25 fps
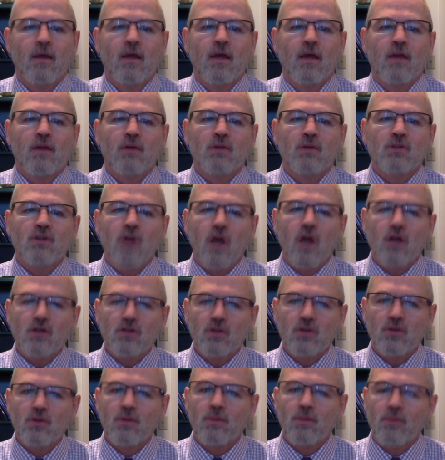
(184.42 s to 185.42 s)
There was
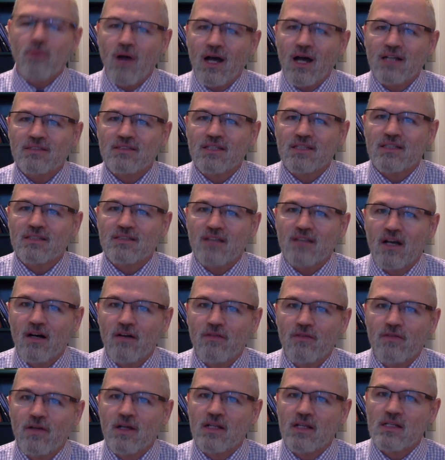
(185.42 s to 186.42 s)
also the process
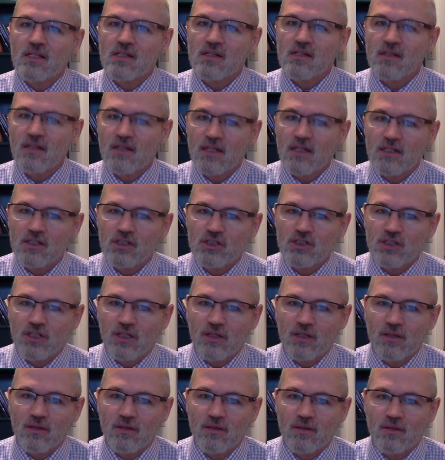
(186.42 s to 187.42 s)
of lynching.
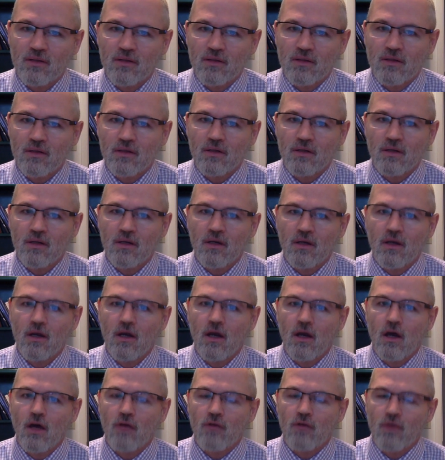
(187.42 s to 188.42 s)

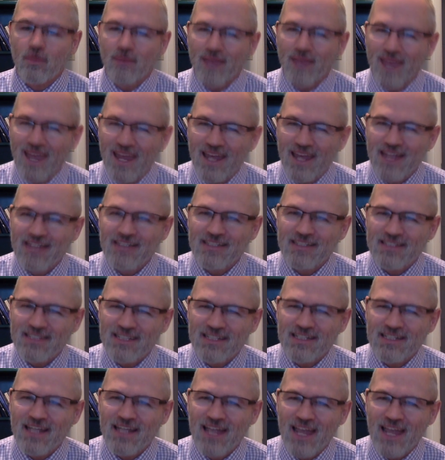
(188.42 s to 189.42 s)
From
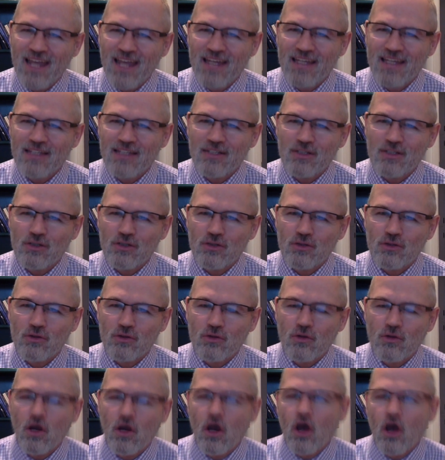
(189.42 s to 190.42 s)

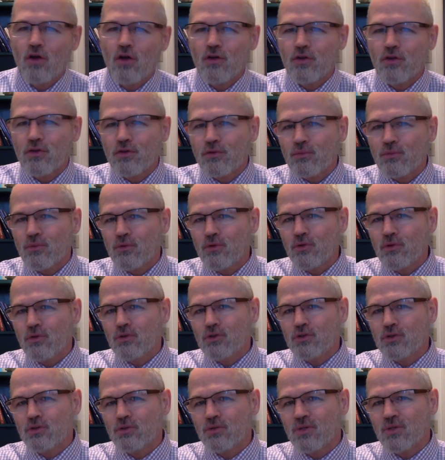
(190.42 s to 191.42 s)
1882 through
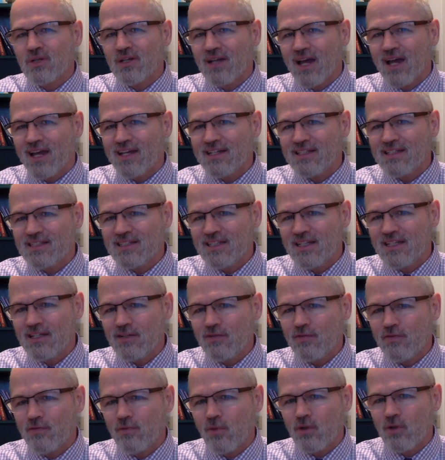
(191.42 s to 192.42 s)
to
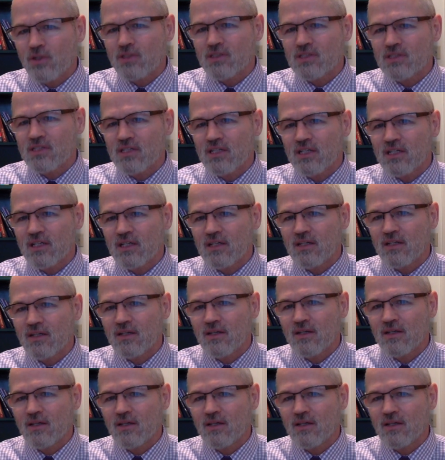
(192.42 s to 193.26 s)
1914,